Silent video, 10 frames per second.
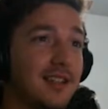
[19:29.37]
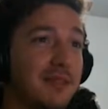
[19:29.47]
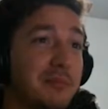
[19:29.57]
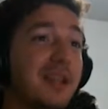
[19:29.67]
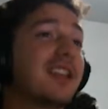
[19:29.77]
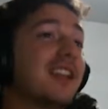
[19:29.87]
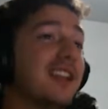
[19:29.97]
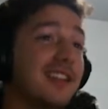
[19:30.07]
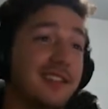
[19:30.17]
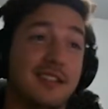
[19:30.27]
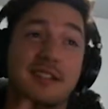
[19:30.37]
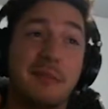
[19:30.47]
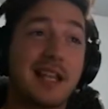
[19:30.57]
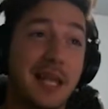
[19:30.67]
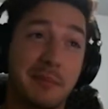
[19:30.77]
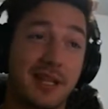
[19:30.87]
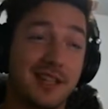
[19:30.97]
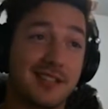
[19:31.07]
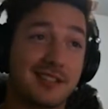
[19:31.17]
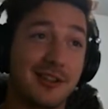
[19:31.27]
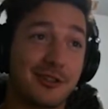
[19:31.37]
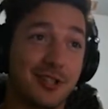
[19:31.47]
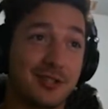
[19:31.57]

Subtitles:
But in my campaign, that is not true.